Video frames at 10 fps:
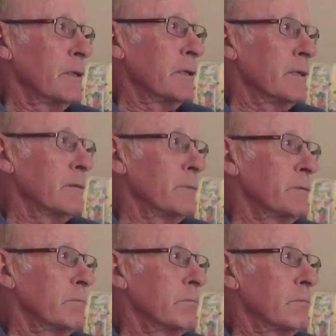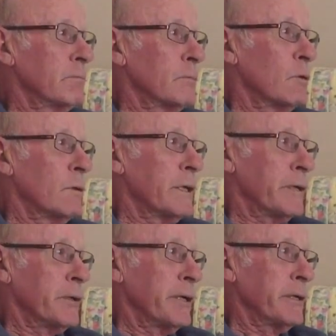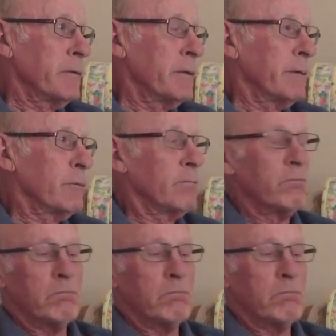Go out at night, and they would